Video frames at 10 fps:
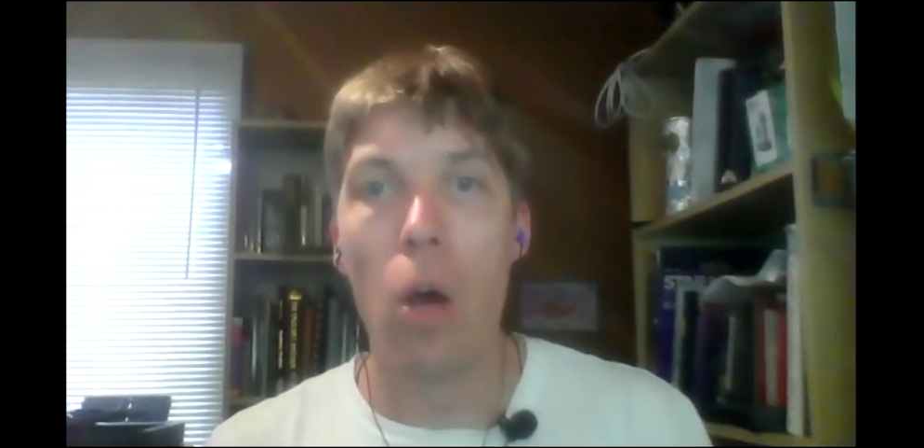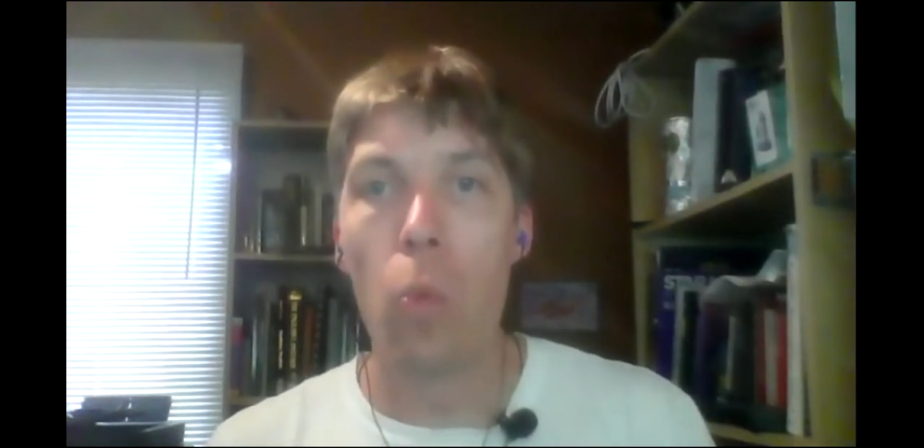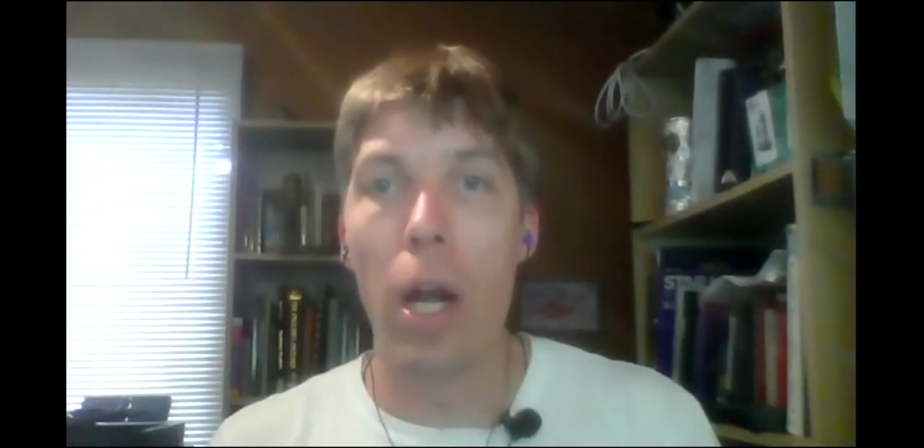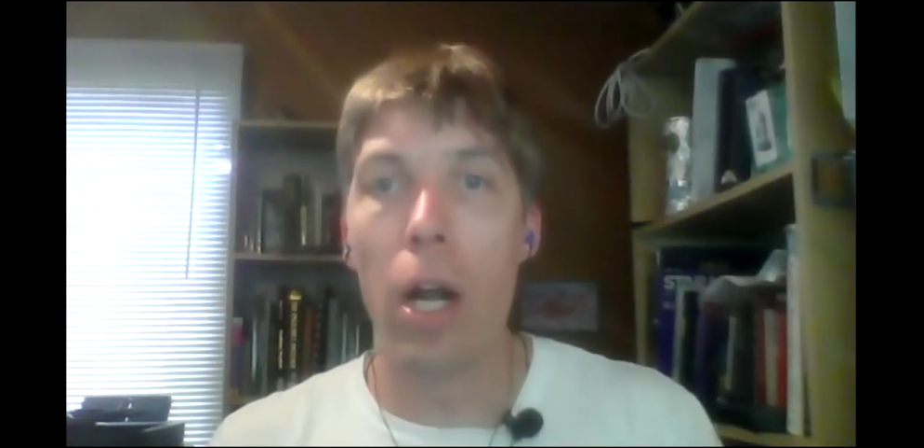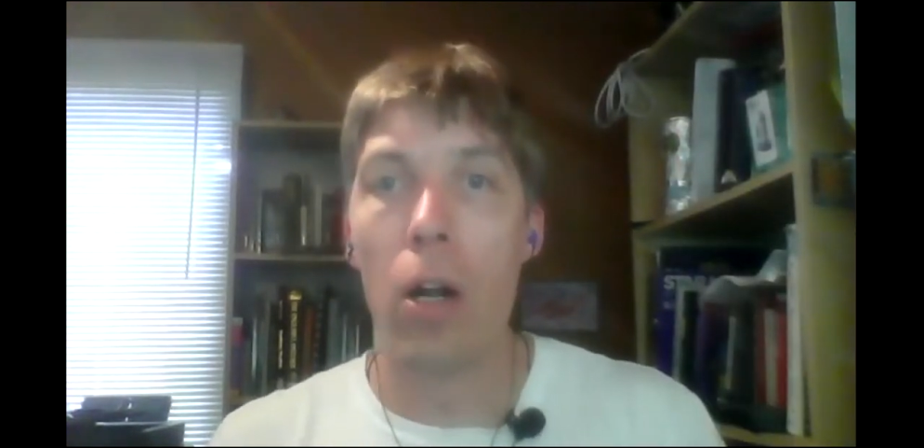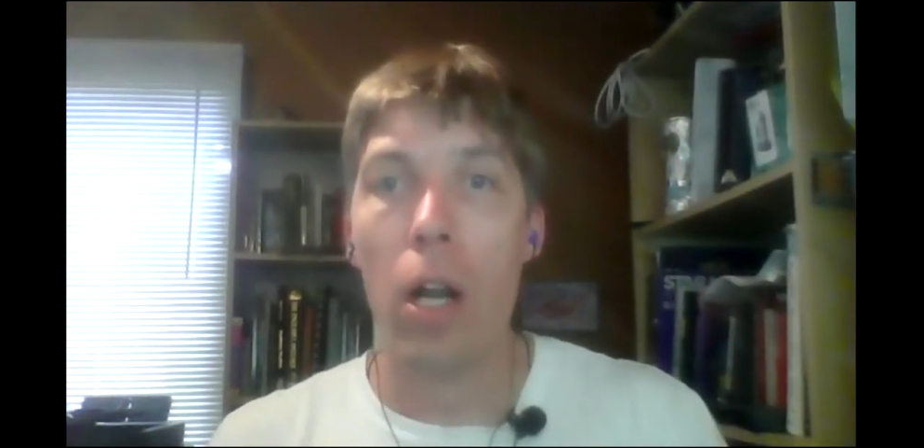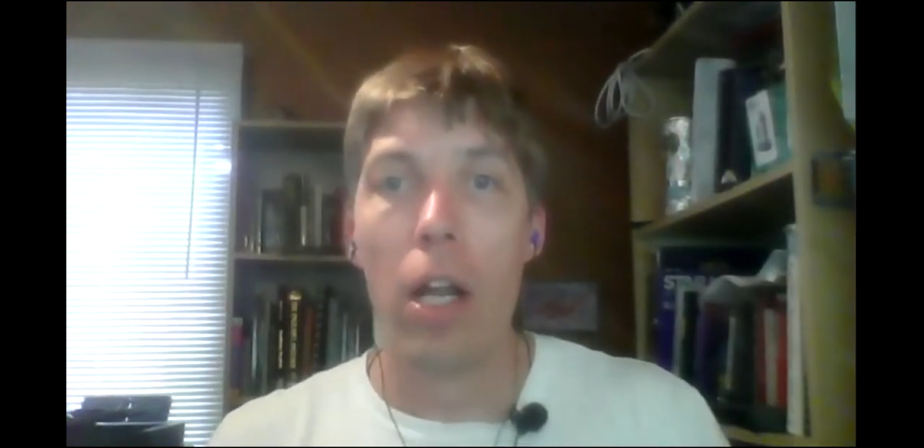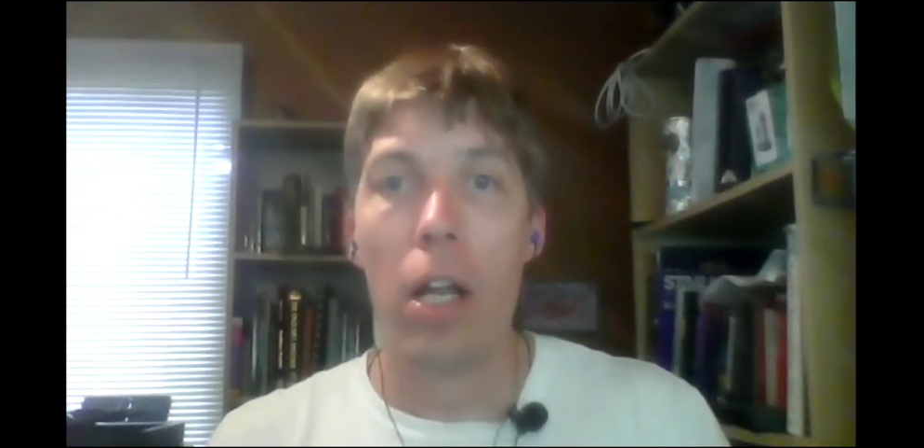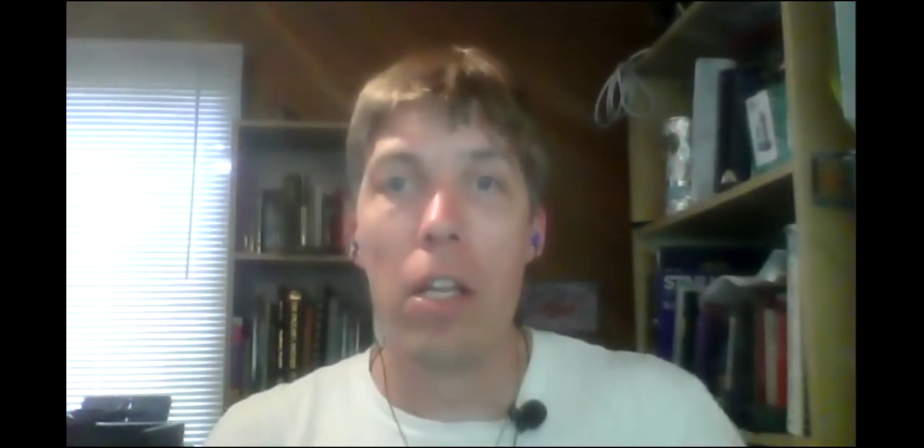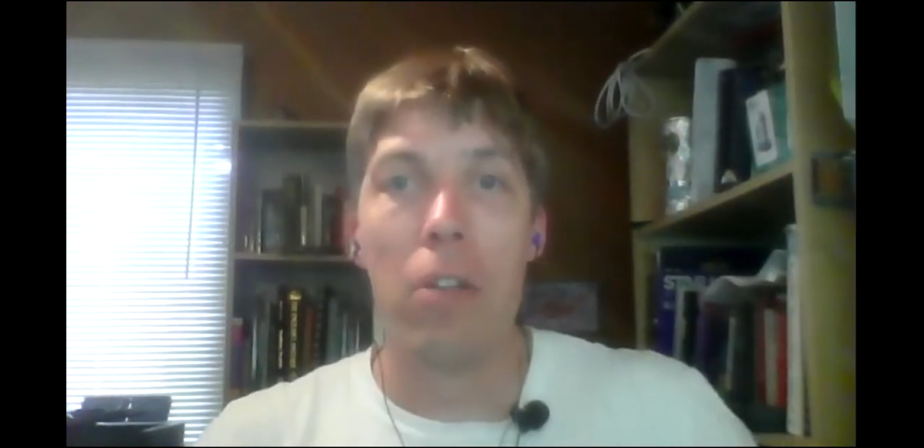where
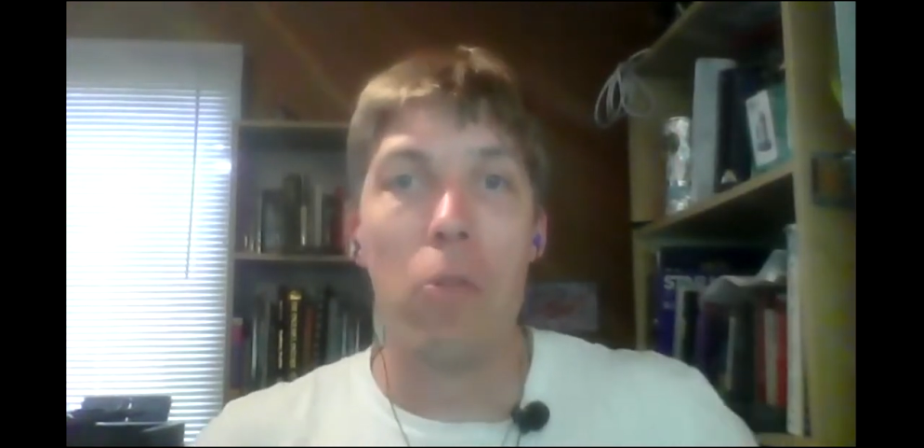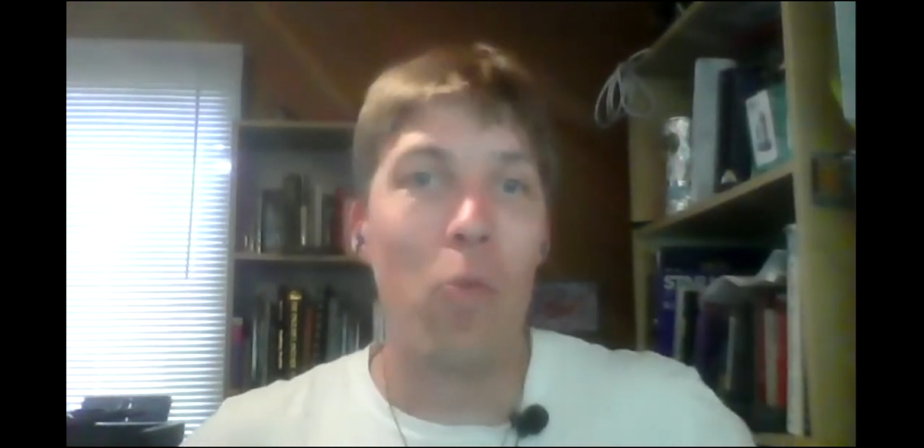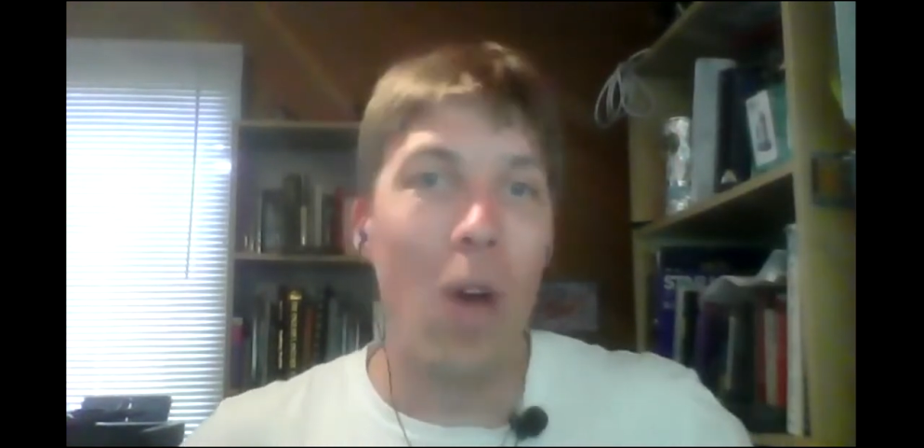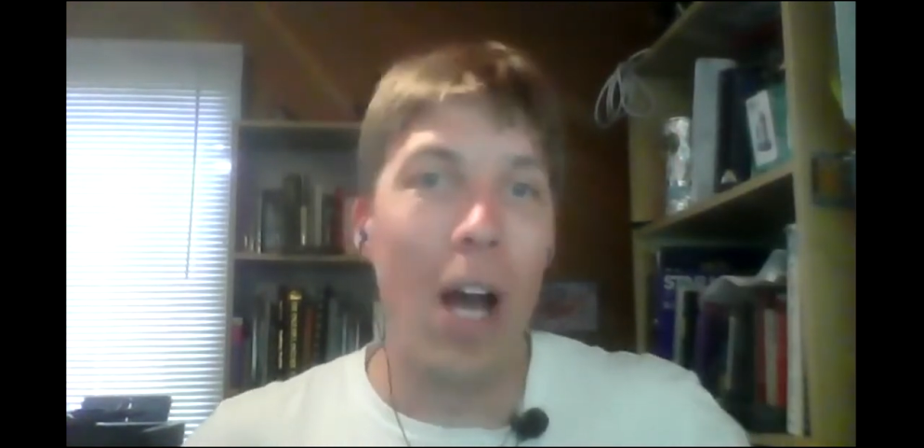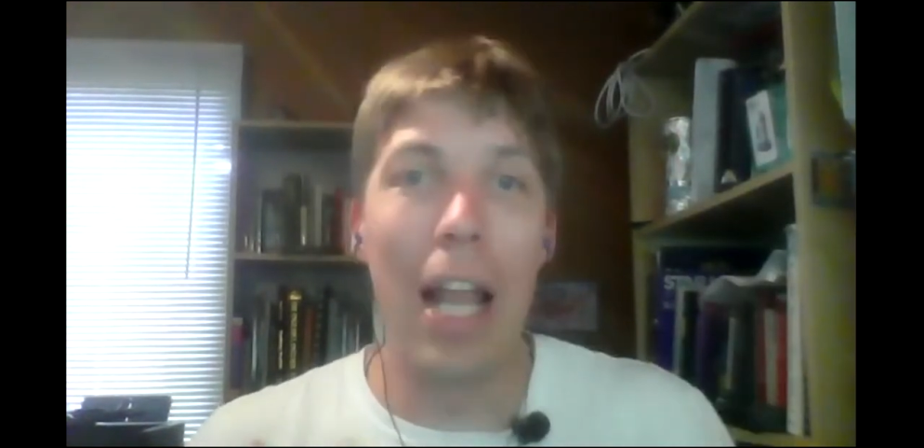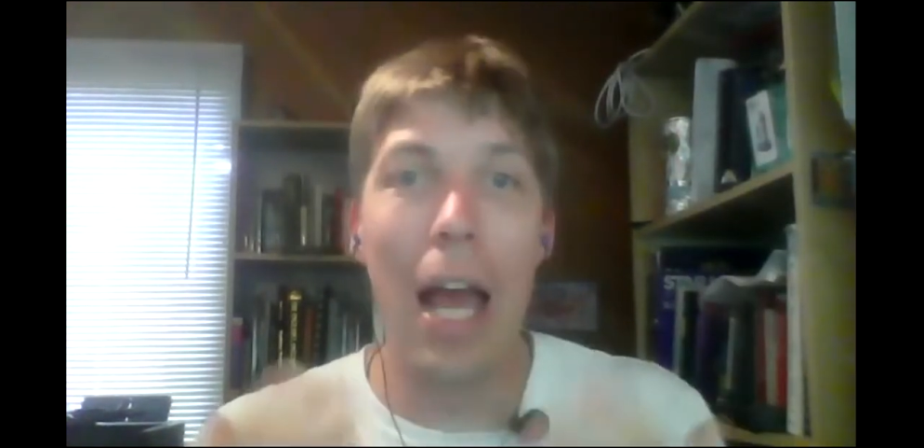while